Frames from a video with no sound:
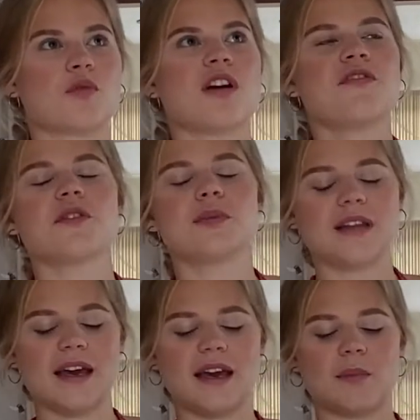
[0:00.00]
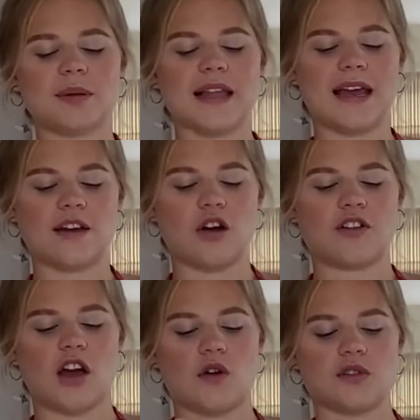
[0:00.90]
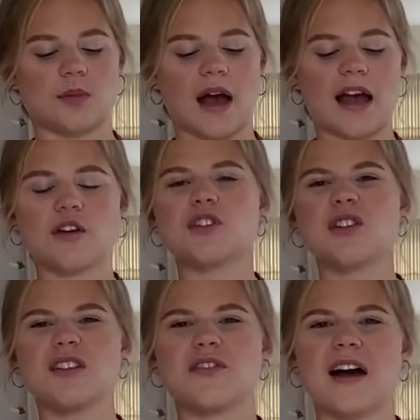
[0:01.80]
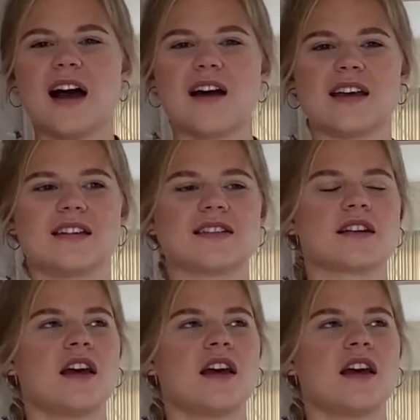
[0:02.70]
preferably plain Oreos, but I could only find